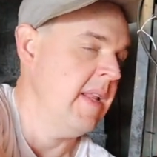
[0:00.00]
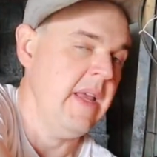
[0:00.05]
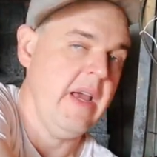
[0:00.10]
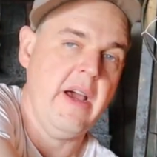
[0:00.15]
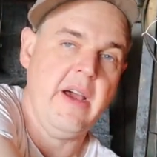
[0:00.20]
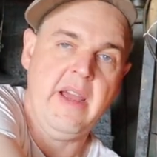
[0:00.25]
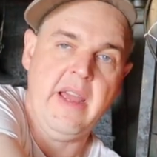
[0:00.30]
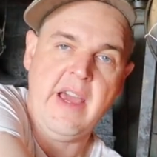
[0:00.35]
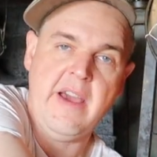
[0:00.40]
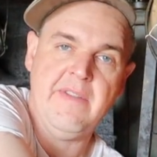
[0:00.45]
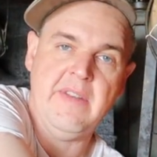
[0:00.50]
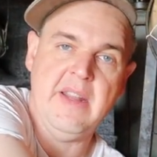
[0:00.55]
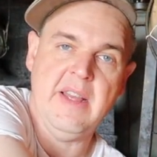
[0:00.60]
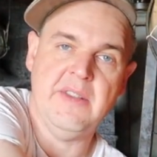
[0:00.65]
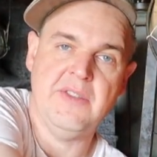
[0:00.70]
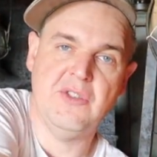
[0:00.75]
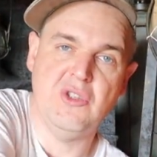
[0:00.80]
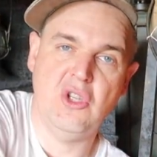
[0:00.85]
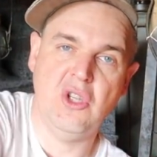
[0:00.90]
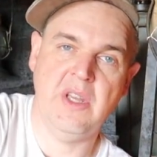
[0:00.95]
I have an
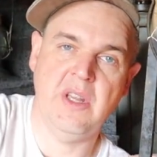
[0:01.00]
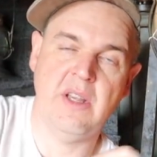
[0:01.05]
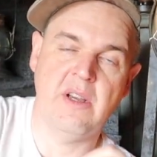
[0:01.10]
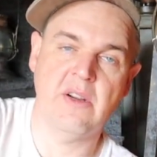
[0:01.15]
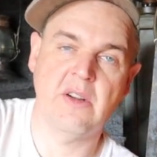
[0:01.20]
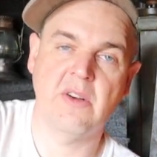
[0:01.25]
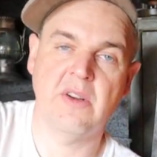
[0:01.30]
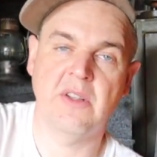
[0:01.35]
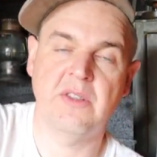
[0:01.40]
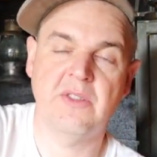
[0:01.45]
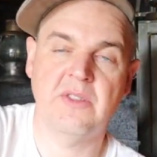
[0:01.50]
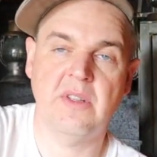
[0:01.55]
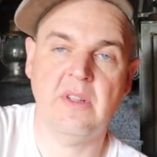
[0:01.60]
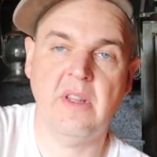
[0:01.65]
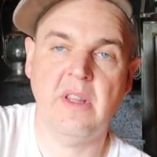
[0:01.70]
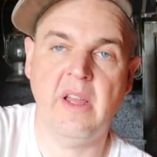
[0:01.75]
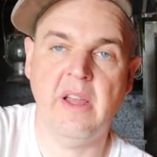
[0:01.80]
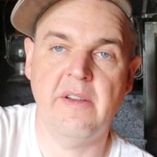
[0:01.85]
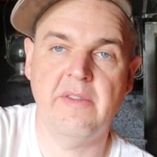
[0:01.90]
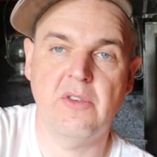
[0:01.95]
SGNL
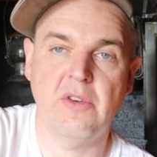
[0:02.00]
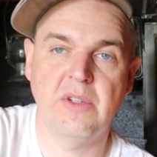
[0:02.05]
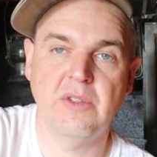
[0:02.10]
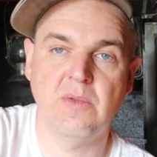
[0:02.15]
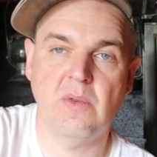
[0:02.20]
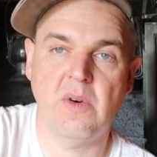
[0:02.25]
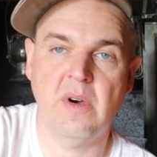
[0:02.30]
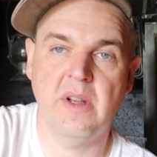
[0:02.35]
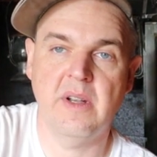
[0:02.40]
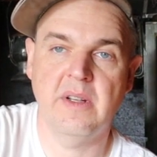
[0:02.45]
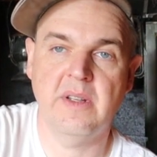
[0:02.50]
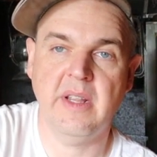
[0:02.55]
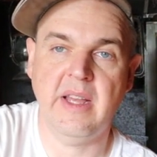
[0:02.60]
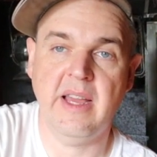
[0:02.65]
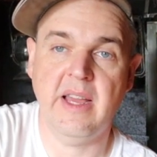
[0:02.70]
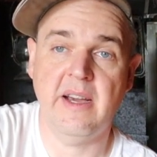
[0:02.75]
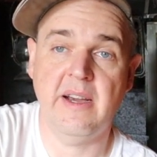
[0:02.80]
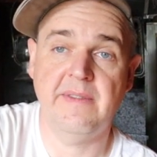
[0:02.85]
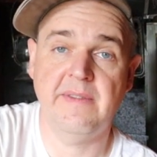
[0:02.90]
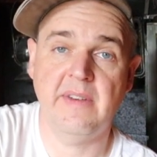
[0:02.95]
crystal. I've always wanted to
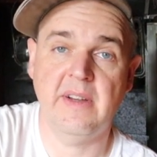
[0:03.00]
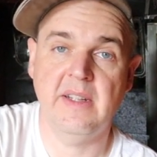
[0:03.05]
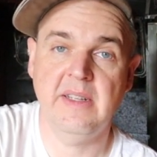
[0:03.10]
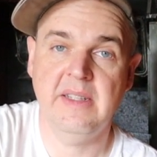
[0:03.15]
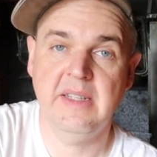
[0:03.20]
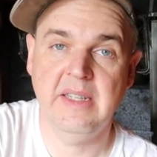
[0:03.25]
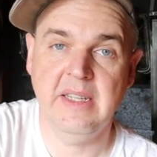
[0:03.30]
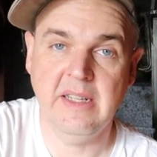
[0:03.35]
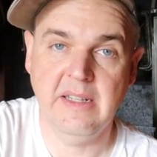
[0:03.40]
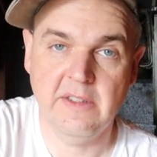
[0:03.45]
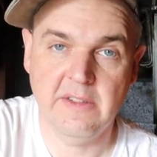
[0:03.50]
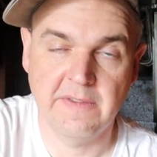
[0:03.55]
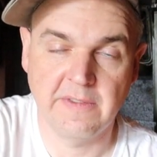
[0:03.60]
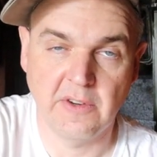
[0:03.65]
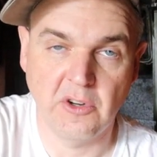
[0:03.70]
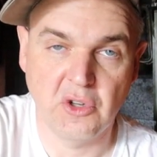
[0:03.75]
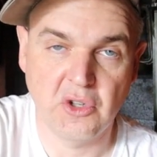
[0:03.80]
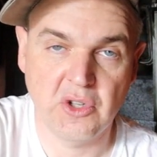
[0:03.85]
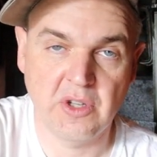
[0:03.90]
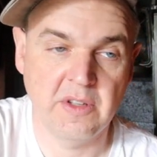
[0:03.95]
have a Dietz
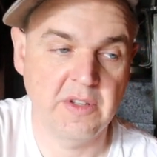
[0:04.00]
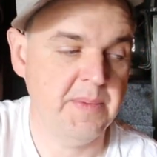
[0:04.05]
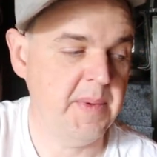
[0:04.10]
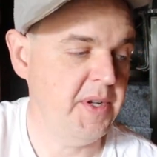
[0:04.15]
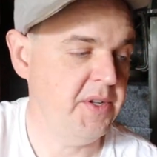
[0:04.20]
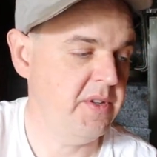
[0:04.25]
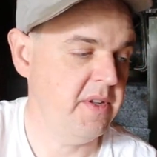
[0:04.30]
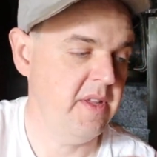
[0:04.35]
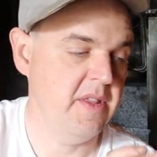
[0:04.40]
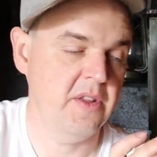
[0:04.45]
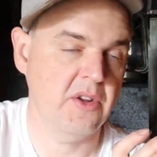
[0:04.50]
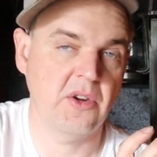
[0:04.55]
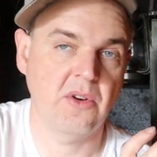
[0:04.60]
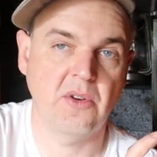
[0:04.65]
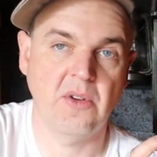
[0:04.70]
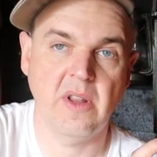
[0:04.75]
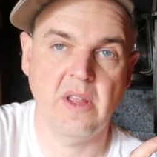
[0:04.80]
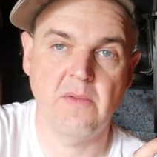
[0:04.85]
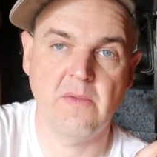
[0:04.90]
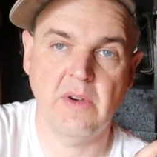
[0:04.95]
version, especially the
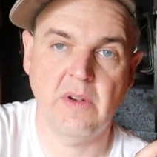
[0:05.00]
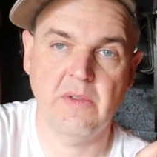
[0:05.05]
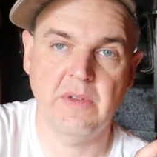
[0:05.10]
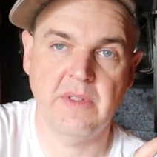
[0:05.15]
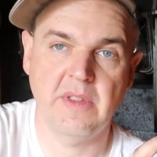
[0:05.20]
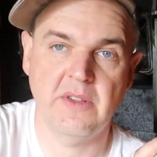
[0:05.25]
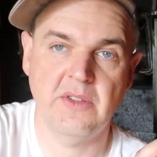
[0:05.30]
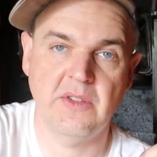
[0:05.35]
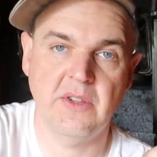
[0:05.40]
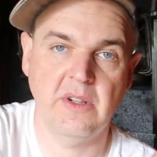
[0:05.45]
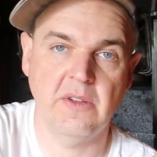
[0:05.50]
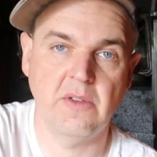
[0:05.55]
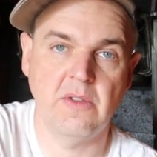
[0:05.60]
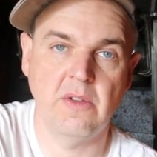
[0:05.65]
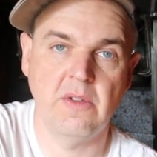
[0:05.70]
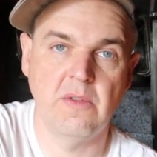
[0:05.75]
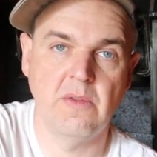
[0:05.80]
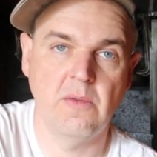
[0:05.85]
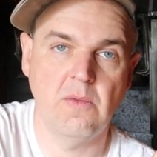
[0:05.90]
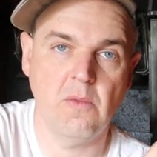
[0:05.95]
early one with the
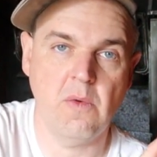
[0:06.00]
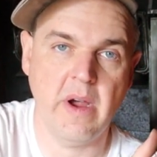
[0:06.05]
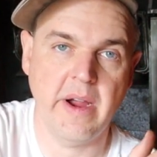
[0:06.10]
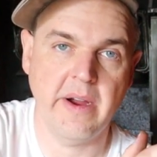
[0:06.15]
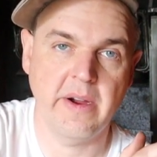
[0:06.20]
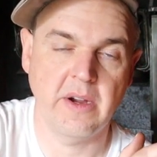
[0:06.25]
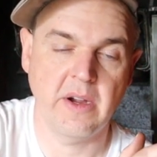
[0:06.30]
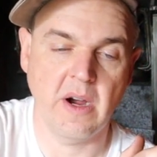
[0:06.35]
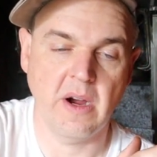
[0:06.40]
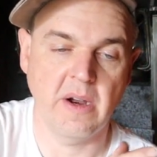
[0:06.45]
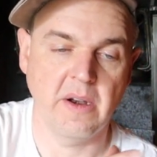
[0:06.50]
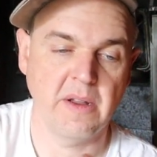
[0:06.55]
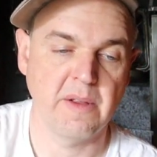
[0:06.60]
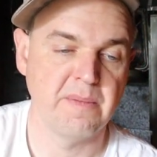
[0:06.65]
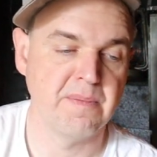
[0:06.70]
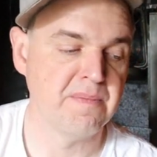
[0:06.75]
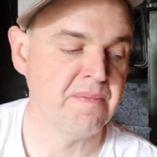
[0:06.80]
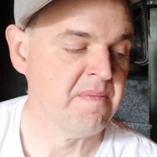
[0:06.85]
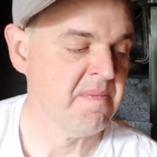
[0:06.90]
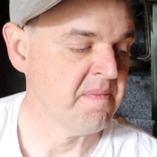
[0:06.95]
single wire guard.
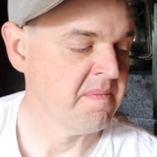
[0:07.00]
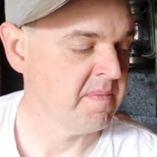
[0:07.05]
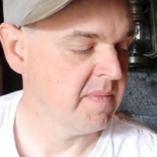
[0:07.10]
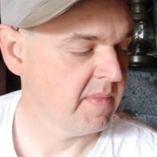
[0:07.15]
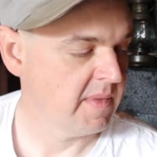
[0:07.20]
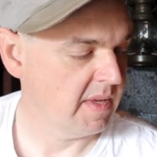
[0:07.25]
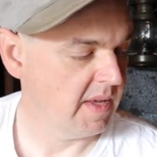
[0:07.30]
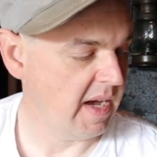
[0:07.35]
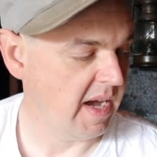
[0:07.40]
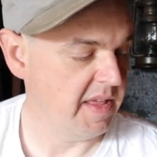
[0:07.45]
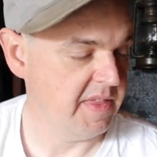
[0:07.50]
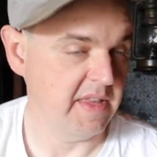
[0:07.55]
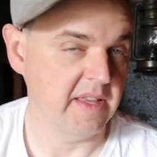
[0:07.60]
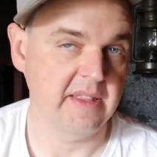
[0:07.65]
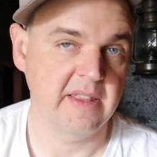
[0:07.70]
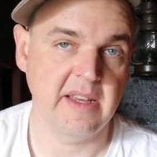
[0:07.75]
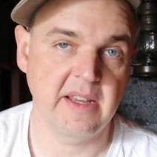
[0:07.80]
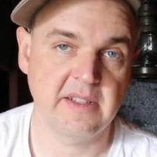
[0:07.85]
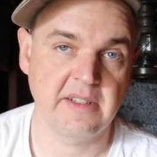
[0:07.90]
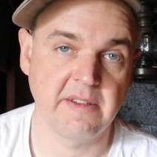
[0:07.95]
I
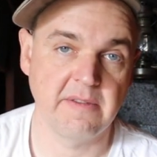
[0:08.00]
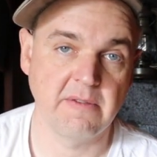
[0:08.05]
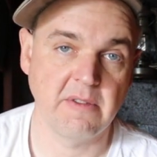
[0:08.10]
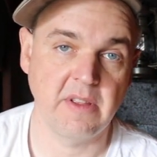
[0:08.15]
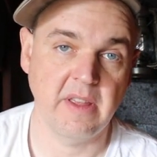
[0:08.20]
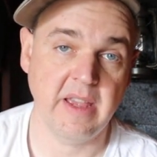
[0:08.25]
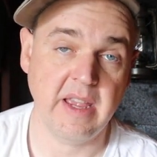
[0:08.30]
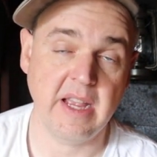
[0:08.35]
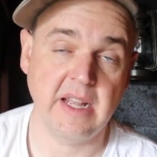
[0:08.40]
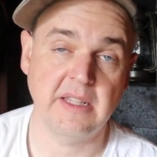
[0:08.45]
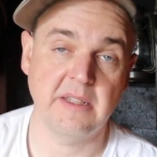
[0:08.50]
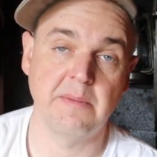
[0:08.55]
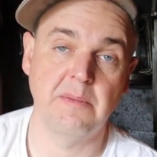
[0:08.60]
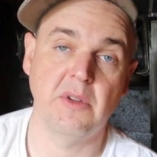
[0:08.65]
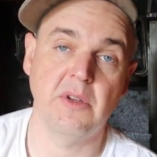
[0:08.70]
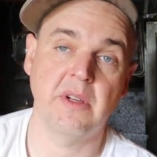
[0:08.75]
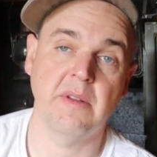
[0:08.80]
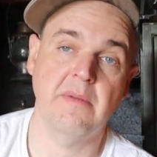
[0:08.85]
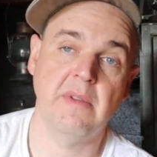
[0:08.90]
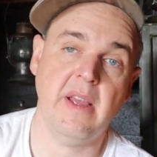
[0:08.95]
think that's a really handsome
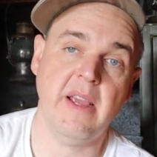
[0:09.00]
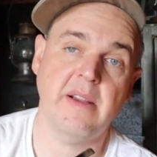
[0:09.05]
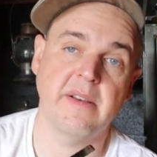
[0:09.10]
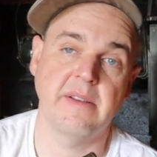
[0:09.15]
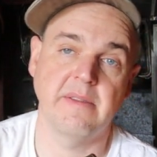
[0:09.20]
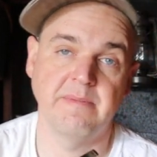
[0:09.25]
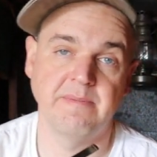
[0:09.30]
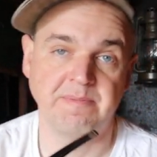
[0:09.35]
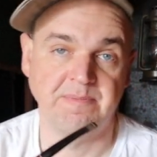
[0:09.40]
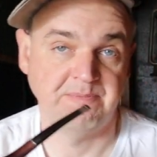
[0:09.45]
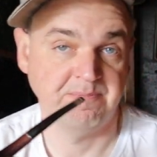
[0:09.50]
looking lantern.